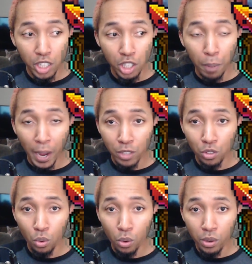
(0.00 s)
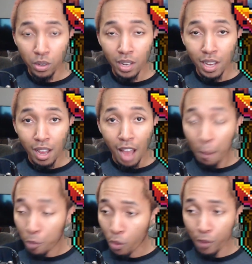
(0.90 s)
Spite Sword,
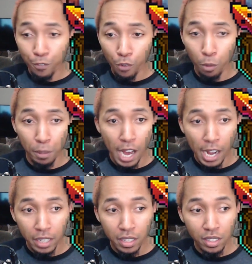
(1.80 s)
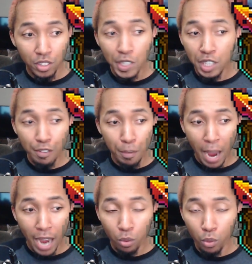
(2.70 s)
I'm going full block. Doesn't even
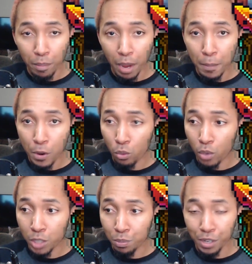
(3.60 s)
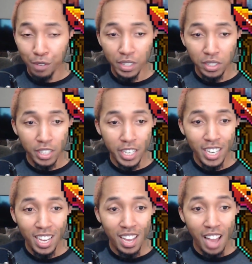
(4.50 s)
matter what my build was previously,
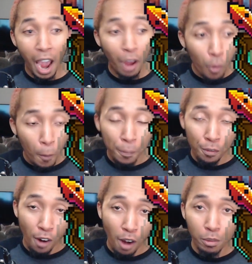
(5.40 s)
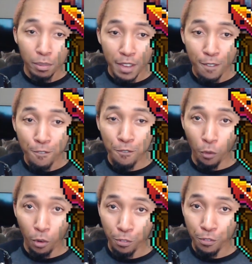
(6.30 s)
I will probably
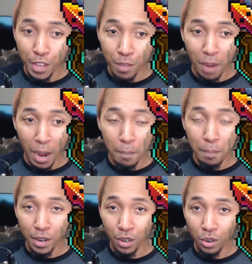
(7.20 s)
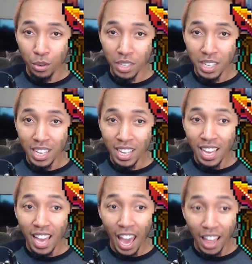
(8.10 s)
forfeit my build
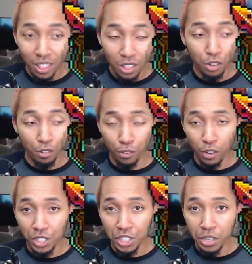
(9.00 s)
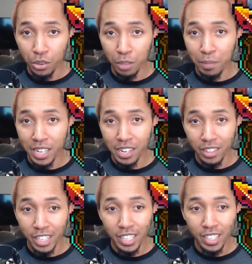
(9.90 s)
and look for a shield immediately.